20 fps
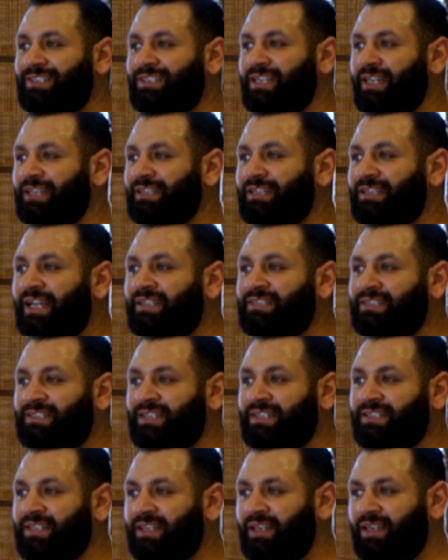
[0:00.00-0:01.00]
the
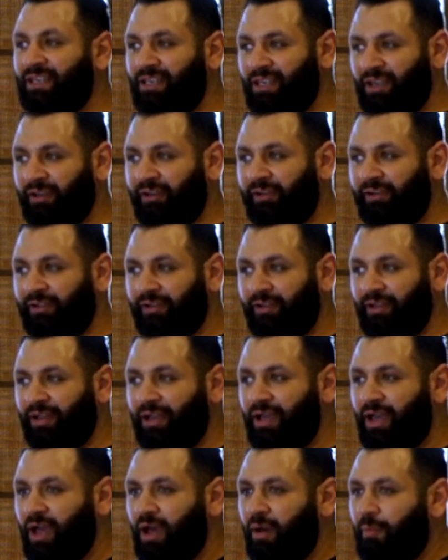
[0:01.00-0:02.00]
intensity here,
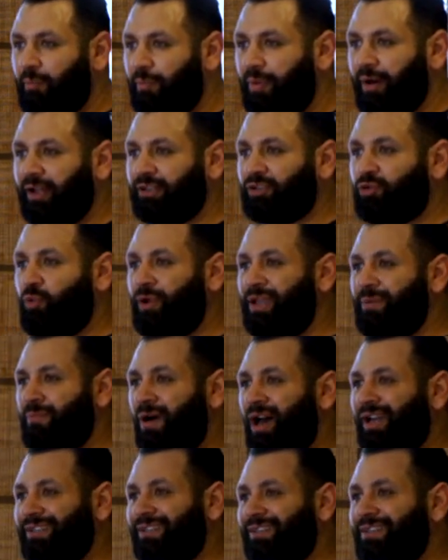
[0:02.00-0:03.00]
but we
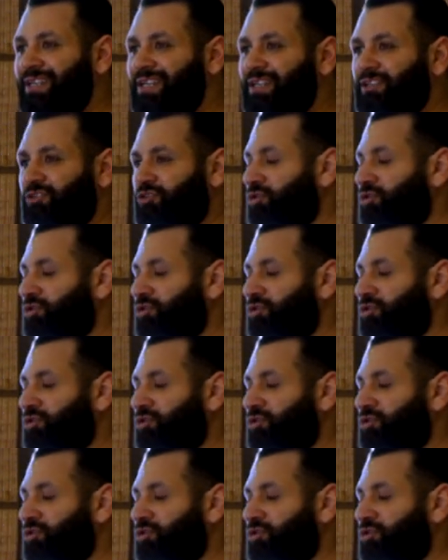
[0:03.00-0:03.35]
might need